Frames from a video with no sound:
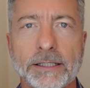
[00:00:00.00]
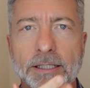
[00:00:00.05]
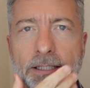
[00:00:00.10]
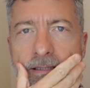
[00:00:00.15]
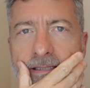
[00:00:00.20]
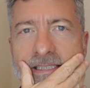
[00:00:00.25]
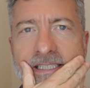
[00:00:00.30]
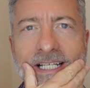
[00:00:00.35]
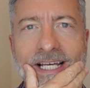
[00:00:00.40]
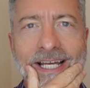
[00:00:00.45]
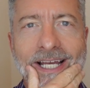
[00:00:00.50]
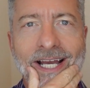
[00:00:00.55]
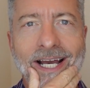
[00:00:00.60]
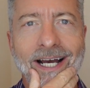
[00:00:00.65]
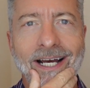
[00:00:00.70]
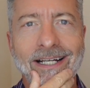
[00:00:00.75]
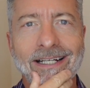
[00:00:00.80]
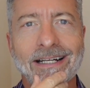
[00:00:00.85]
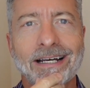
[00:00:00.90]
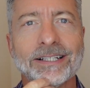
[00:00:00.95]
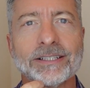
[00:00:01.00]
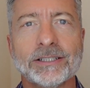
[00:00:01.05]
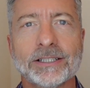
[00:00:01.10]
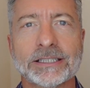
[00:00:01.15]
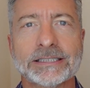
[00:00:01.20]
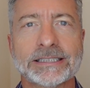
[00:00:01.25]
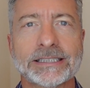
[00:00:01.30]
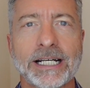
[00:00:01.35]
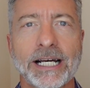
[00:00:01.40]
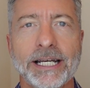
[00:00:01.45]
it's another
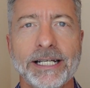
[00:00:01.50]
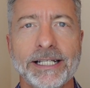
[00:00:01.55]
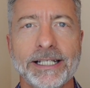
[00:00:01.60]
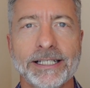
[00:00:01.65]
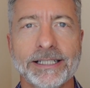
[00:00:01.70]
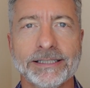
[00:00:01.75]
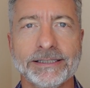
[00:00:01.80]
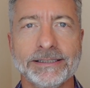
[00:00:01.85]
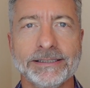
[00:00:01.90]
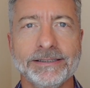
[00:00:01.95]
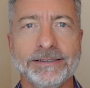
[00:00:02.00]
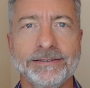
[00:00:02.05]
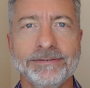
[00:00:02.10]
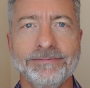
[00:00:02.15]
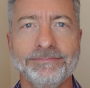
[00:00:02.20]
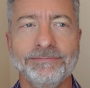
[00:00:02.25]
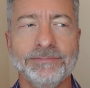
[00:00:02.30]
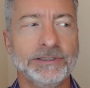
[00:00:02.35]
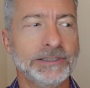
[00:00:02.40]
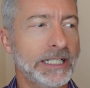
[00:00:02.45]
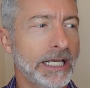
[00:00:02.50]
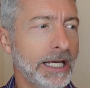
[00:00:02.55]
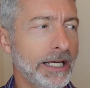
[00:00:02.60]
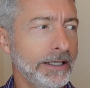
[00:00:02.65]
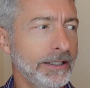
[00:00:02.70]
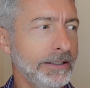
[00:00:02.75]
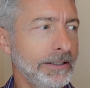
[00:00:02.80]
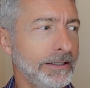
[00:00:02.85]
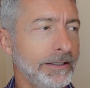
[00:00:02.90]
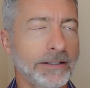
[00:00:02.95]
exciting
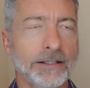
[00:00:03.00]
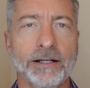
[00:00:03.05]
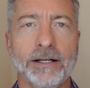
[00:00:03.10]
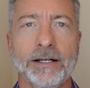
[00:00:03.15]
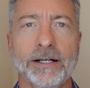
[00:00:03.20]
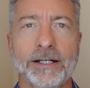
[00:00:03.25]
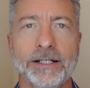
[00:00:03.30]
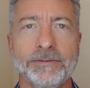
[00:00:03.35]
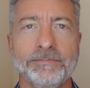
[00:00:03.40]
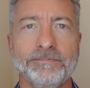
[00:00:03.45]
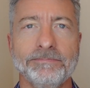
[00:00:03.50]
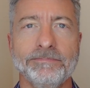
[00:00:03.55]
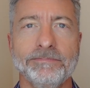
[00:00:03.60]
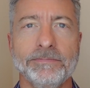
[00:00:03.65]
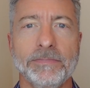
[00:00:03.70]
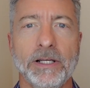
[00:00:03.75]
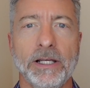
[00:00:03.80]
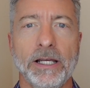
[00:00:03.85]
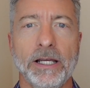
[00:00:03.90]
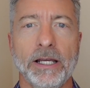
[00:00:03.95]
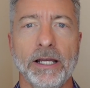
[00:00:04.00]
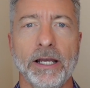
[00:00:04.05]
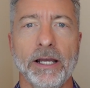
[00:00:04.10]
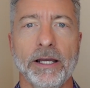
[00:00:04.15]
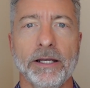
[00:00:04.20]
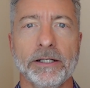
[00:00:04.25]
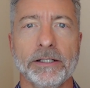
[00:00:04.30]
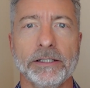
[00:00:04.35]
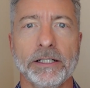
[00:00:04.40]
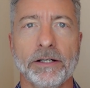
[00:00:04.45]
day
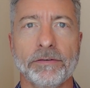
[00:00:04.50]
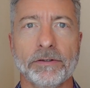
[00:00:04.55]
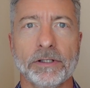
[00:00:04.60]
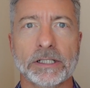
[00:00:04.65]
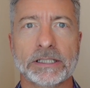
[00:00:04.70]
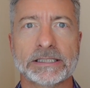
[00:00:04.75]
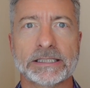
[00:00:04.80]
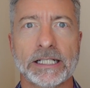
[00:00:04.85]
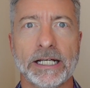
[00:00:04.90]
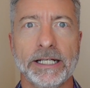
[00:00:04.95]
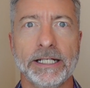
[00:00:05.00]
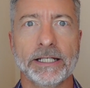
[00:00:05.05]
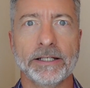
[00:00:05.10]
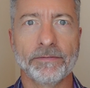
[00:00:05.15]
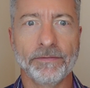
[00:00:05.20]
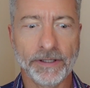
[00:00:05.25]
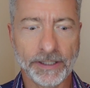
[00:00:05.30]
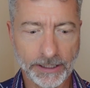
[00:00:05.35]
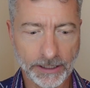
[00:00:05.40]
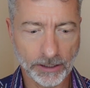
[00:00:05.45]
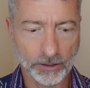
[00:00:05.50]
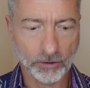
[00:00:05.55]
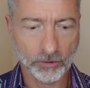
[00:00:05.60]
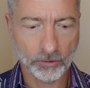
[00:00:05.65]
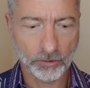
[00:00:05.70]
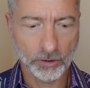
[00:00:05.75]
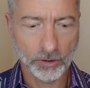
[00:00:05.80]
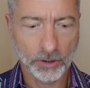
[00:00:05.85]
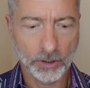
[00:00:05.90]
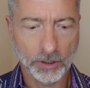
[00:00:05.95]
and another exciting video.
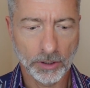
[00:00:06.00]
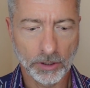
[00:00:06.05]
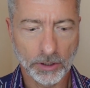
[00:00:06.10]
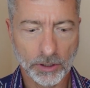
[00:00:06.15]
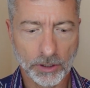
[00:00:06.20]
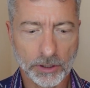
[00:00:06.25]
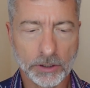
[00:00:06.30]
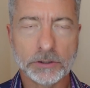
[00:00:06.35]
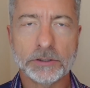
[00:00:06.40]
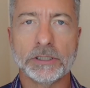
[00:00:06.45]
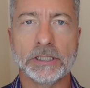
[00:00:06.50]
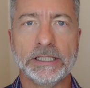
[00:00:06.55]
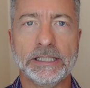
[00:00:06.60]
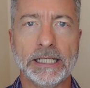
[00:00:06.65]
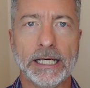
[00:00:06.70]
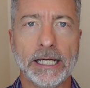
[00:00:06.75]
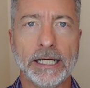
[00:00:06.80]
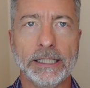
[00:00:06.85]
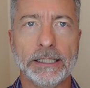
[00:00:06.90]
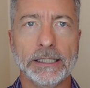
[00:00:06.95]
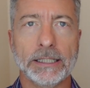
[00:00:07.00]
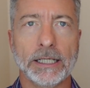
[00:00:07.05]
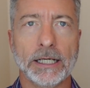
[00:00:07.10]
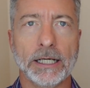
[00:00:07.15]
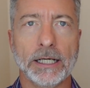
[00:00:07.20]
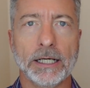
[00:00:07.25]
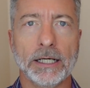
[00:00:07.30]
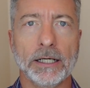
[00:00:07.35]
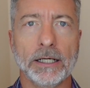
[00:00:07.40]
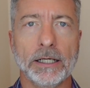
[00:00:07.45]
Today,
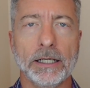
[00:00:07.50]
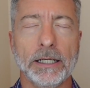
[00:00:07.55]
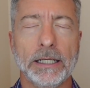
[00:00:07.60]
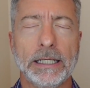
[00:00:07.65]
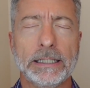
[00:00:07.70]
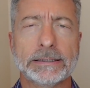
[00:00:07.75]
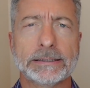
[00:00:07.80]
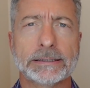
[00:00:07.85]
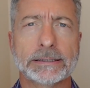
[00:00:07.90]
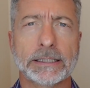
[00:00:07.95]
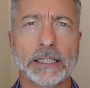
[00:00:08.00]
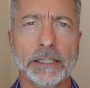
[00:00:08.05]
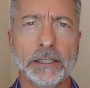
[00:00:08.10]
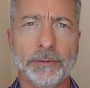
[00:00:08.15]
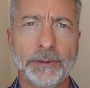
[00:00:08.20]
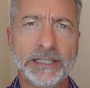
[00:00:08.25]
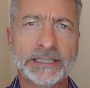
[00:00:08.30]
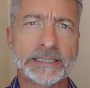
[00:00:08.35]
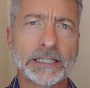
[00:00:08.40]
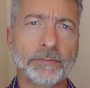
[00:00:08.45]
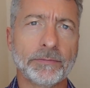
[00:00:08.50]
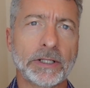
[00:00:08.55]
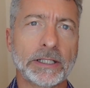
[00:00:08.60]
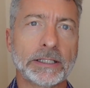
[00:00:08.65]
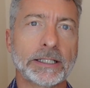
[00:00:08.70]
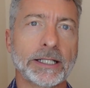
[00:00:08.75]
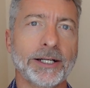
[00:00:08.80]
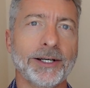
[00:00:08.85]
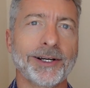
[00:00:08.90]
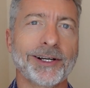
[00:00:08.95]
it's going to be
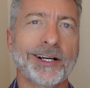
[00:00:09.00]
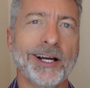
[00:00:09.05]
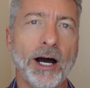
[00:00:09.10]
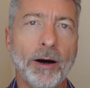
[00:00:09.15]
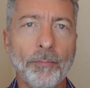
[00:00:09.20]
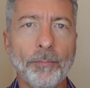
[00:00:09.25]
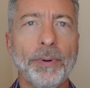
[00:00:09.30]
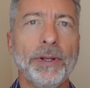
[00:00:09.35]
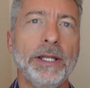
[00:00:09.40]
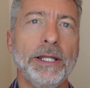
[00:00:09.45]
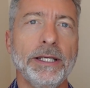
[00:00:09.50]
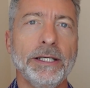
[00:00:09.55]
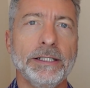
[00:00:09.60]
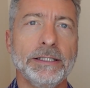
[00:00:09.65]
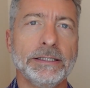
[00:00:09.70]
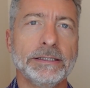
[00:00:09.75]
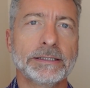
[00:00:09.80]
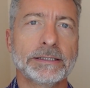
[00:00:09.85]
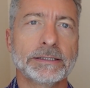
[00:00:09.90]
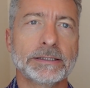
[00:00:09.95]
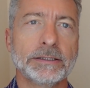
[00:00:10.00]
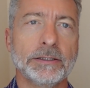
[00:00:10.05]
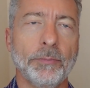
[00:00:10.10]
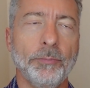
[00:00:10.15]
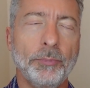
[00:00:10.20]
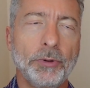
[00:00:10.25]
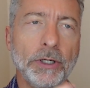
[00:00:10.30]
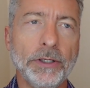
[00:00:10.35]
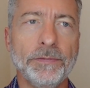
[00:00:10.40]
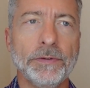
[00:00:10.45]
something that accompanies the
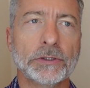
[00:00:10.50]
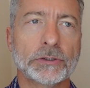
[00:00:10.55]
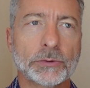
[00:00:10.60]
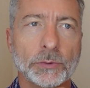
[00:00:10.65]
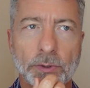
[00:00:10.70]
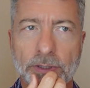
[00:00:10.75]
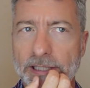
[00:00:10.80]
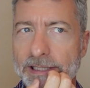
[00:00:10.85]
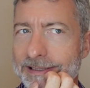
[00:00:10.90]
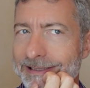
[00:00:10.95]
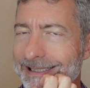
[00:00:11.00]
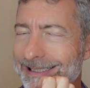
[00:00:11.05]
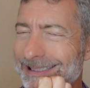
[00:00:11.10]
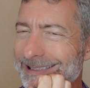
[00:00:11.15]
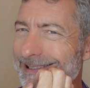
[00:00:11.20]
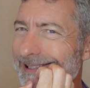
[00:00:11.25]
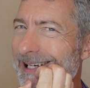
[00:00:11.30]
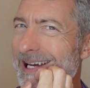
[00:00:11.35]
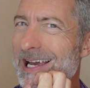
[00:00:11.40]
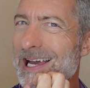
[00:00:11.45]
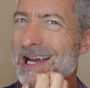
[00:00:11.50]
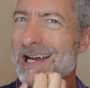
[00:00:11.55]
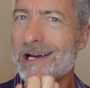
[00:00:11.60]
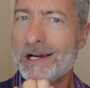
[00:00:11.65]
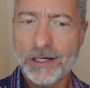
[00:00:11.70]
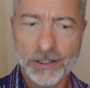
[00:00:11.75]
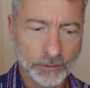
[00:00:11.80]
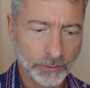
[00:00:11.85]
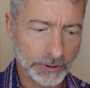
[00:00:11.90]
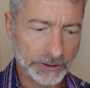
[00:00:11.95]
previous one I did,
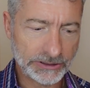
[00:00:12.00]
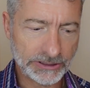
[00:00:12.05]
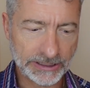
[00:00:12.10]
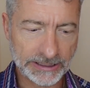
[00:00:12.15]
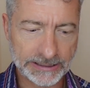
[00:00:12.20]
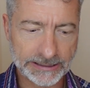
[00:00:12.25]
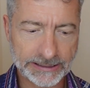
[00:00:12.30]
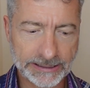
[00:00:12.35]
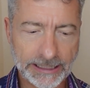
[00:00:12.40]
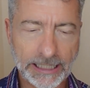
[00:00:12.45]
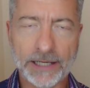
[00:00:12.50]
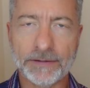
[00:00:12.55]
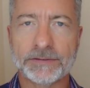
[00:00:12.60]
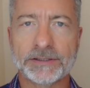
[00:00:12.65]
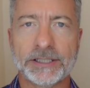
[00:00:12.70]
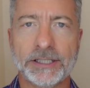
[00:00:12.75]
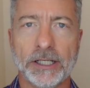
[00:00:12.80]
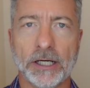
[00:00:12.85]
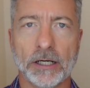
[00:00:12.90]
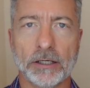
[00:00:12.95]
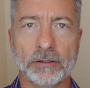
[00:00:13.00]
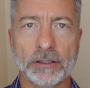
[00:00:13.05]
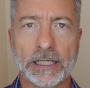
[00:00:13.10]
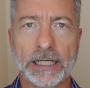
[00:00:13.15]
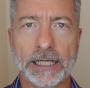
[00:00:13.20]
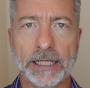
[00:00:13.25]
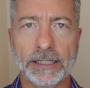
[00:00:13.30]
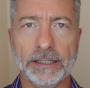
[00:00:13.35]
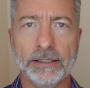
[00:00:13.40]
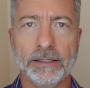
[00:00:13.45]
which is the
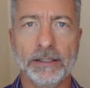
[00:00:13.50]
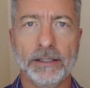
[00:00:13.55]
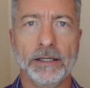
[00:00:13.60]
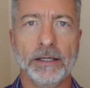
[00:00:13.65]
FCRA.